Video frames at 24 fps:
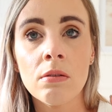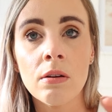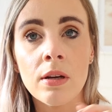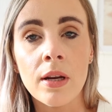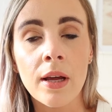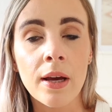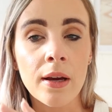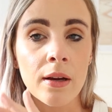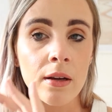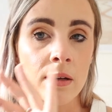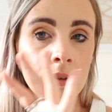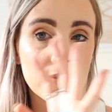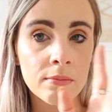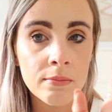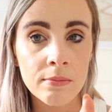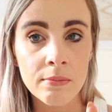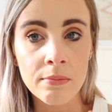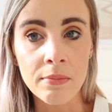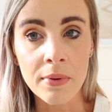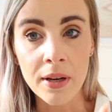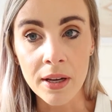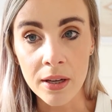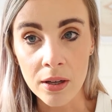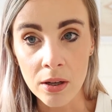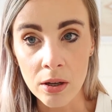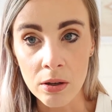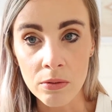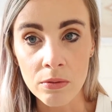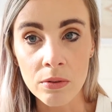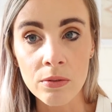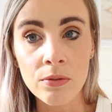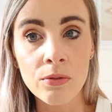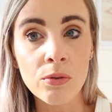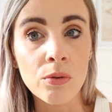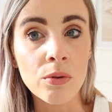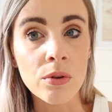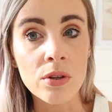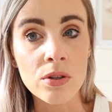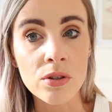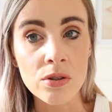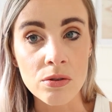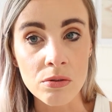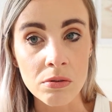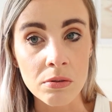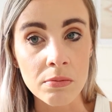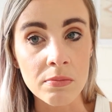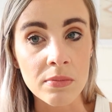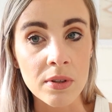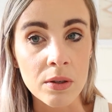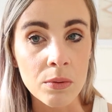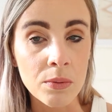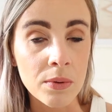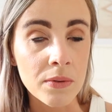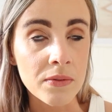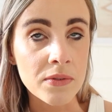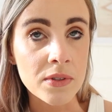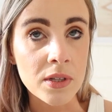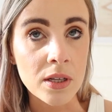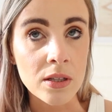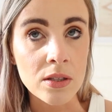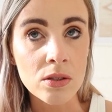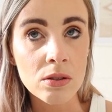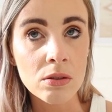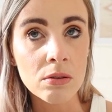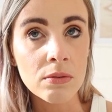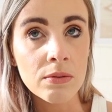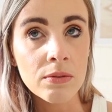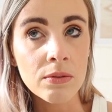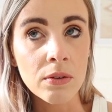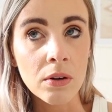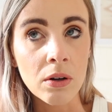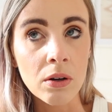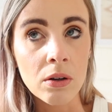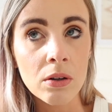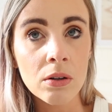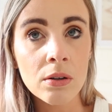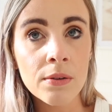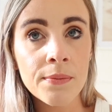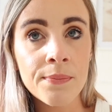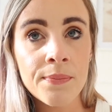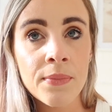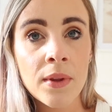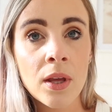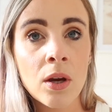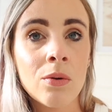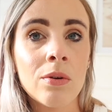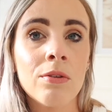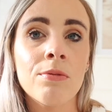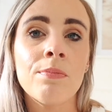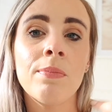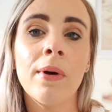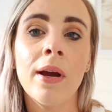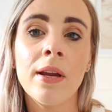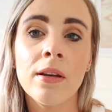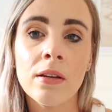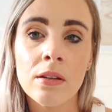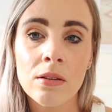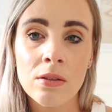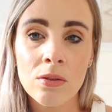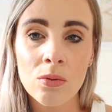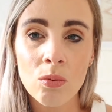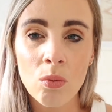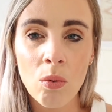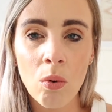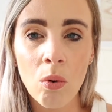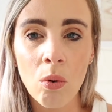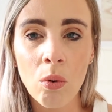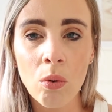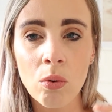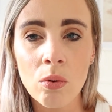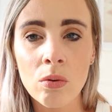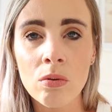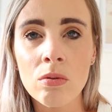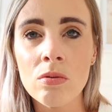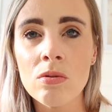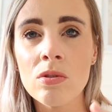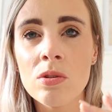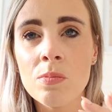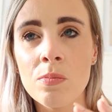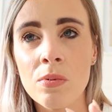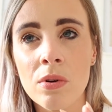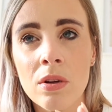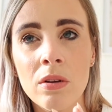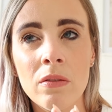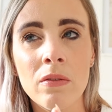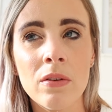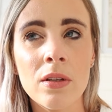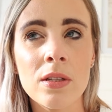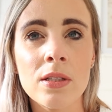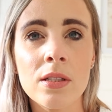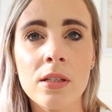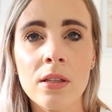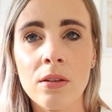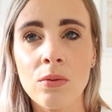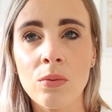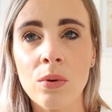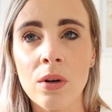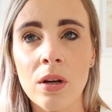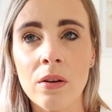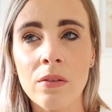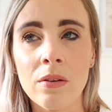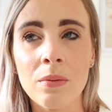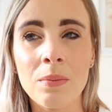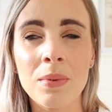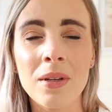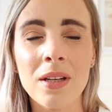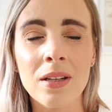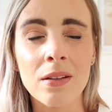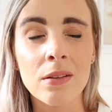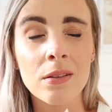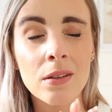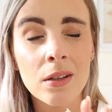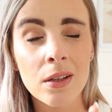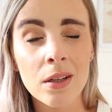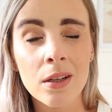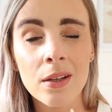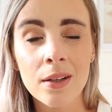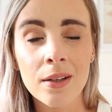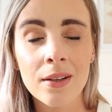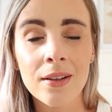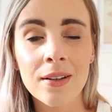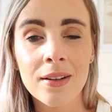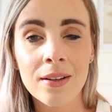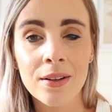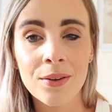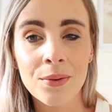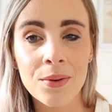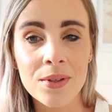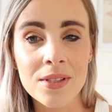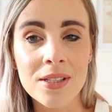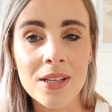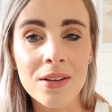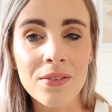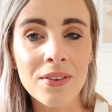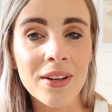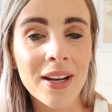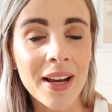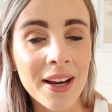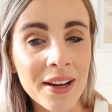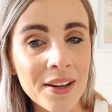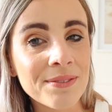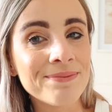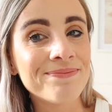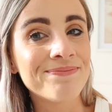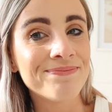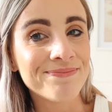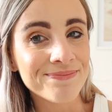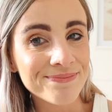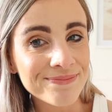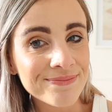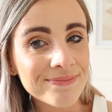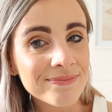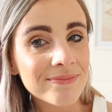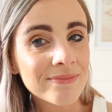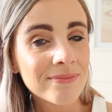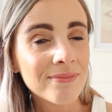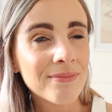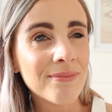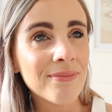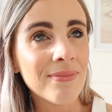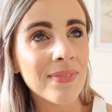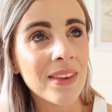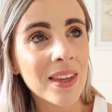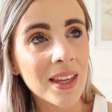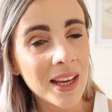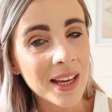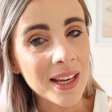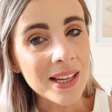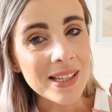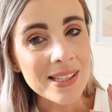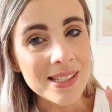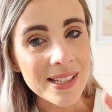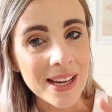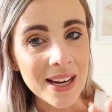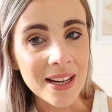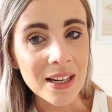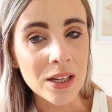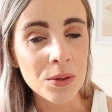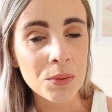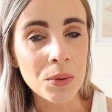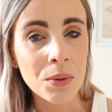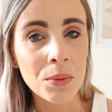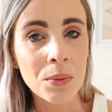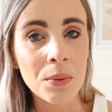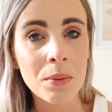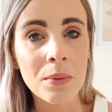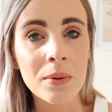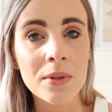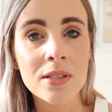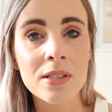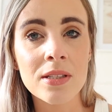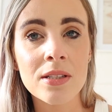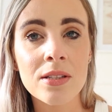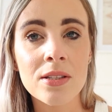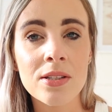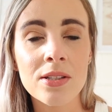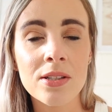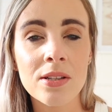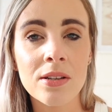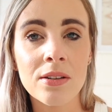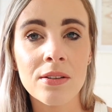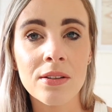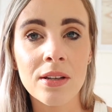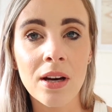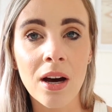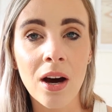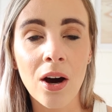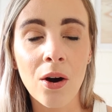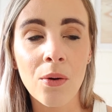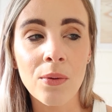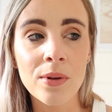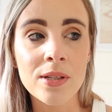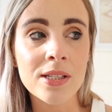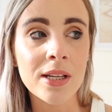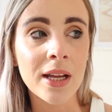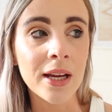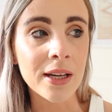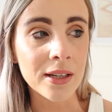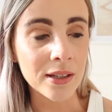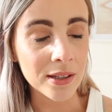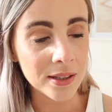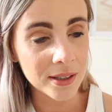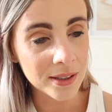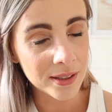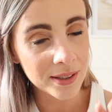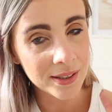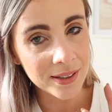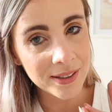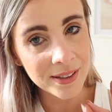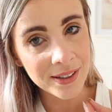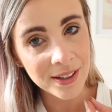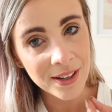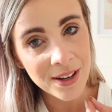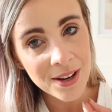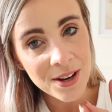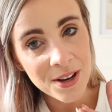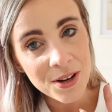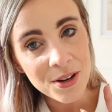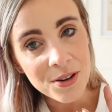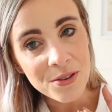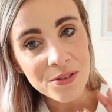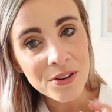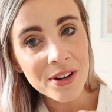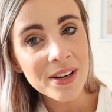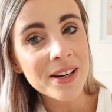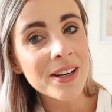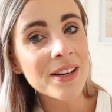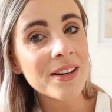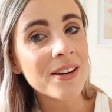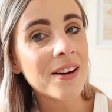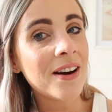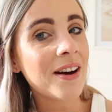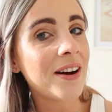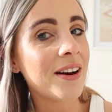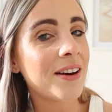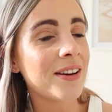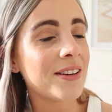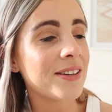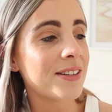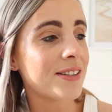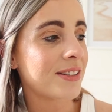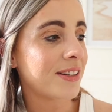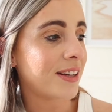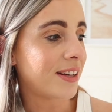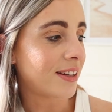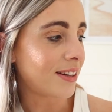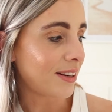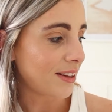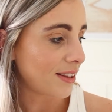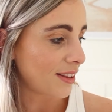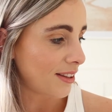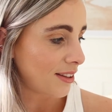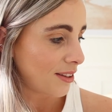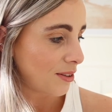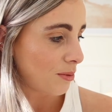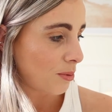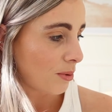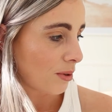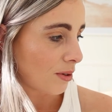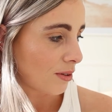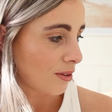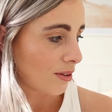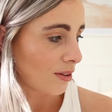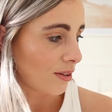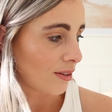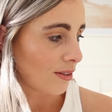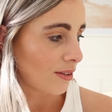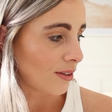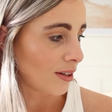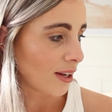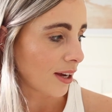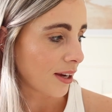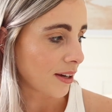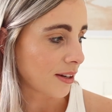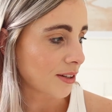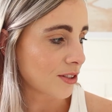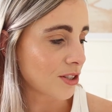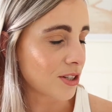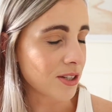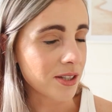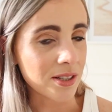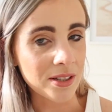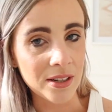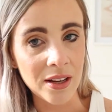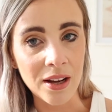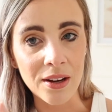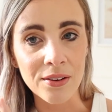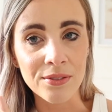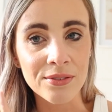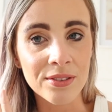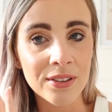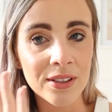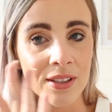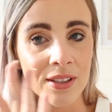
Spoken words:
like makeover for this room that we've done so far. We've painted the walls previously and whatever, but it was never like exactly what we wanted. So now it's like really nice, and I think we're gonna like just love